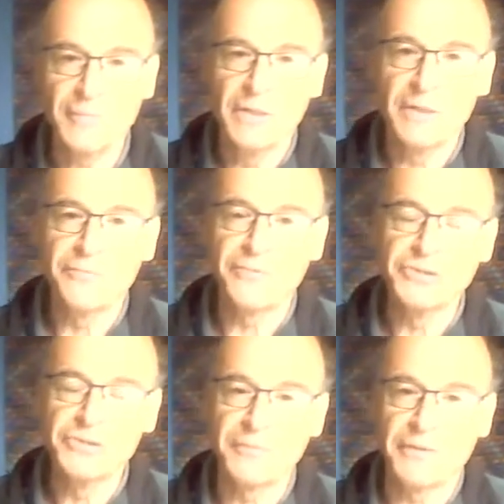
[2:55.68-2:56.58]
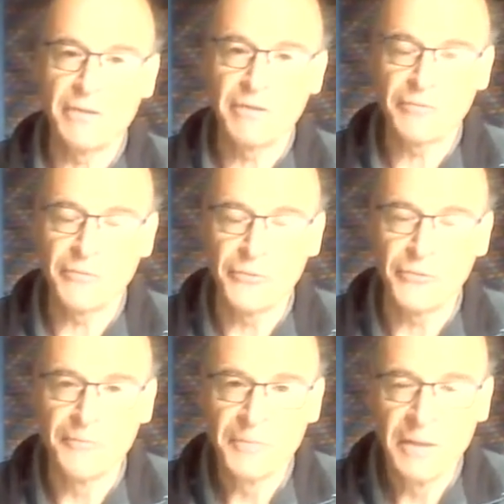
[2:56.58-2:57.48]
principally through
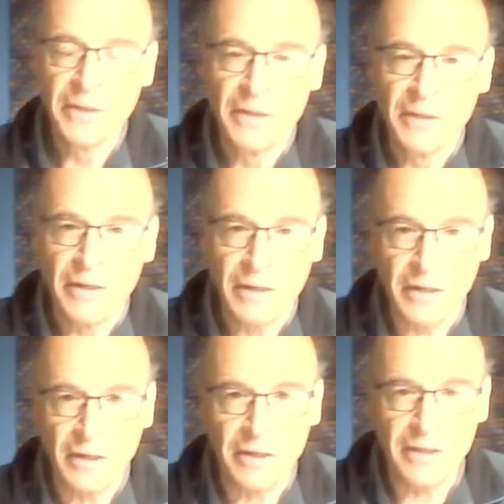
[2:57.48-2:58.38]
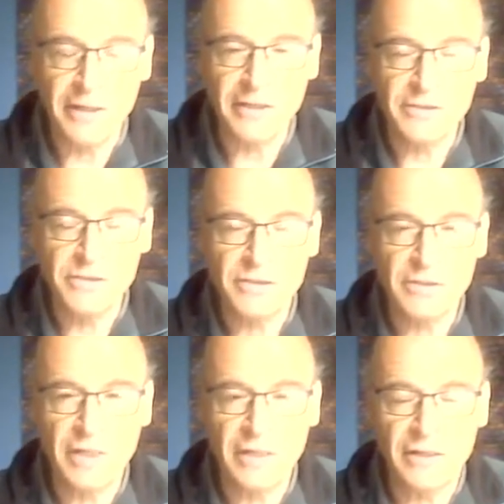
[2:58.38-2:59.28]
its
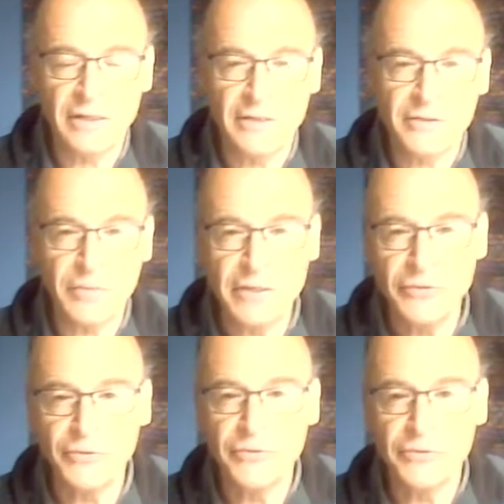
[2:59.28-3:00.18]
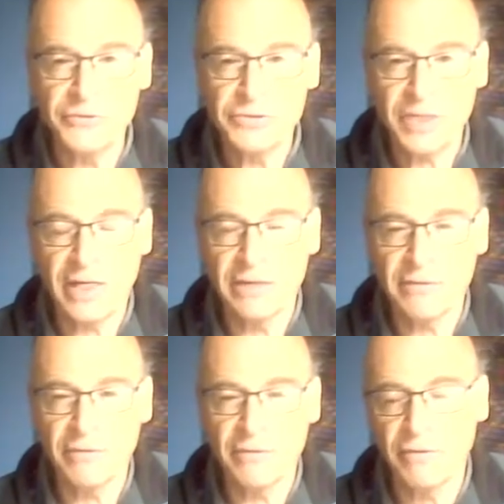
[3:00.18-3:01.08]
trade unions and
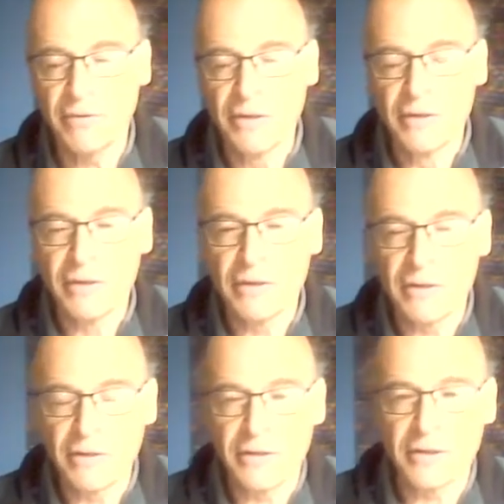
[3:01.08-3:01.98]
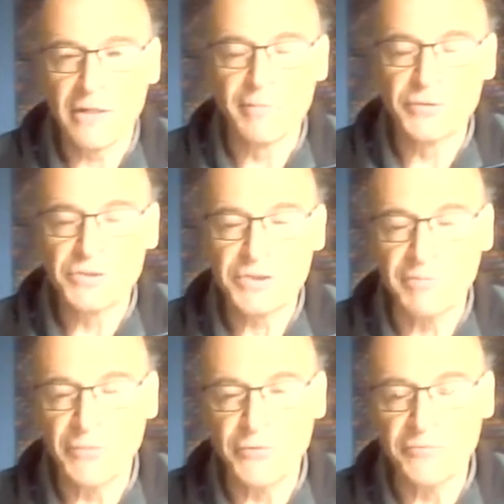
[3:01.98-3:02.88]
the kibbutzim
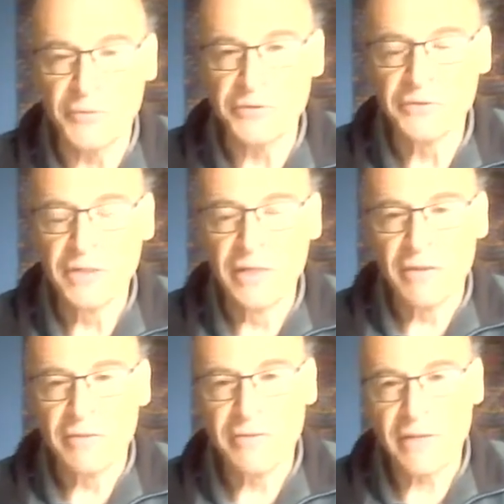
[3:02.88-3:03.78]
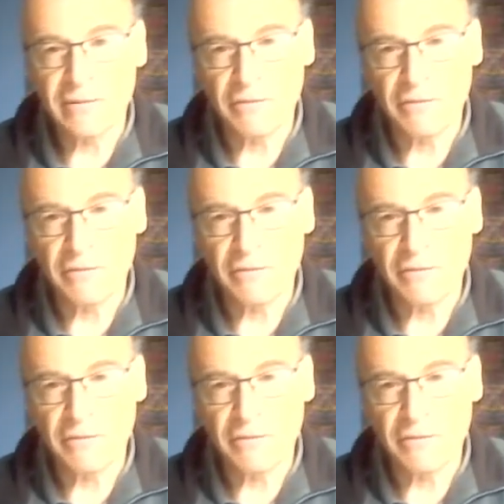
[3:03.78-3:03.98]
movement, that